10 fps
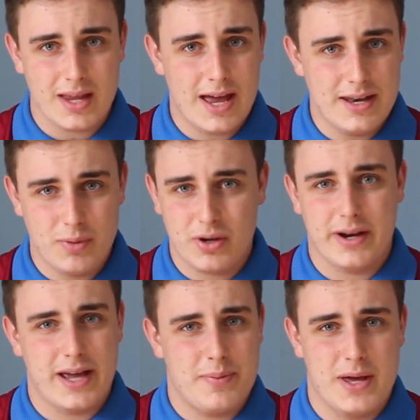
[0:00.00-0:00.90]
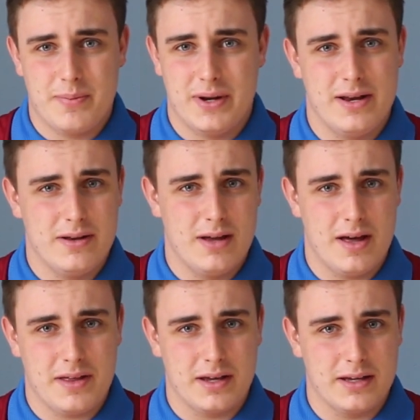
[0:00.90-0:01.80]
and we've got to get people in. And
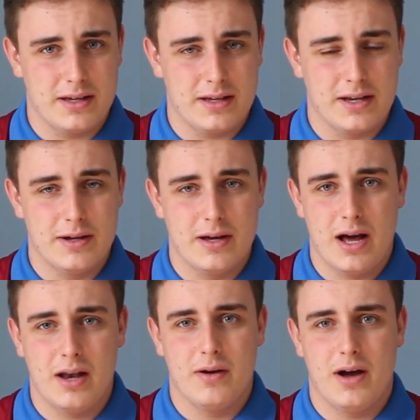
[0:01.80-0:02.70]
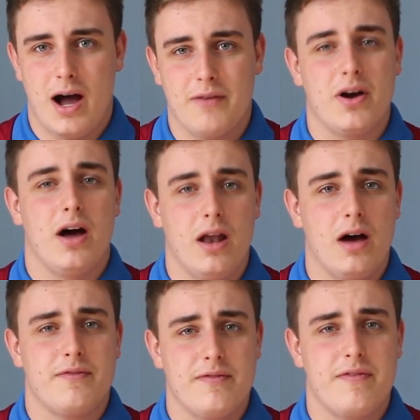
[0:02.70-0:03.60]
I think, I've got a
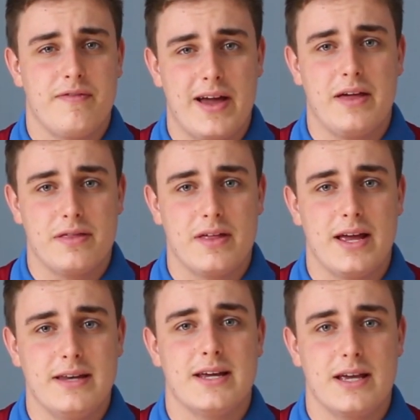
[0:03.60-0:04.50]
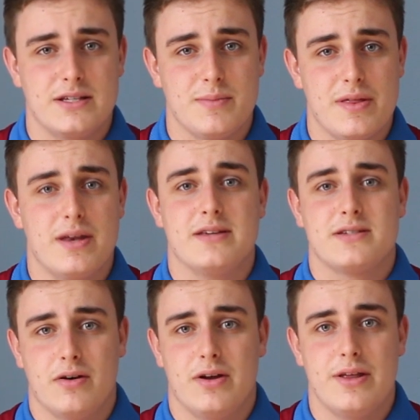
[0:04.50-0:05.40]
lot of faith in Dean Smith and his
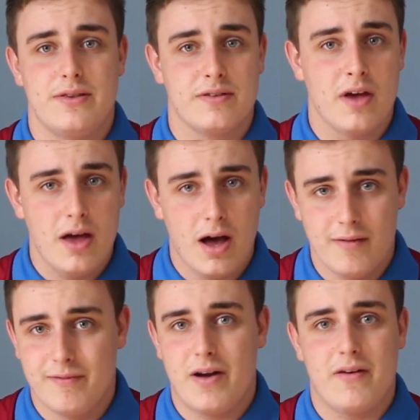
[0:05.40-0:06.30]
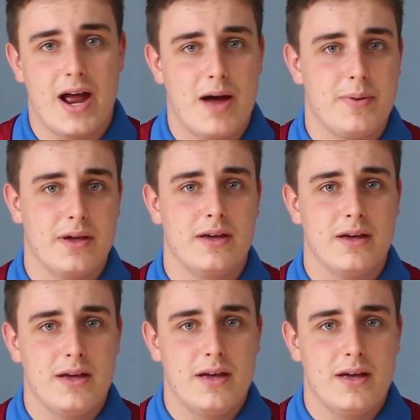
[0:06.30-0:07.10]
signings. I'm very happy,